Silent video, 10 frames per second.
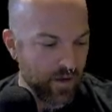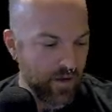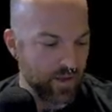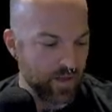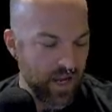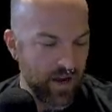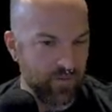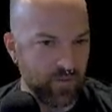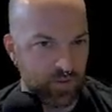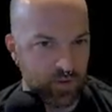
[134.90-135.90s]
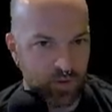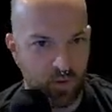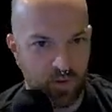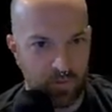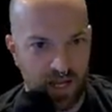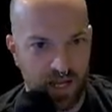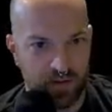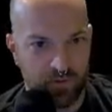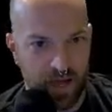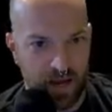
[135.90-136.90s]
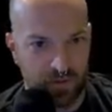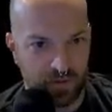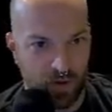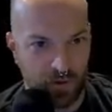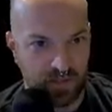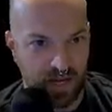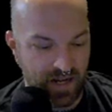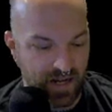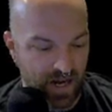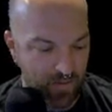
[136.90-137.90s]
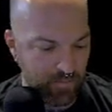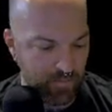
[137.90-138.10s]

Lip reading: Then you have two of them laying flat, scarf side down.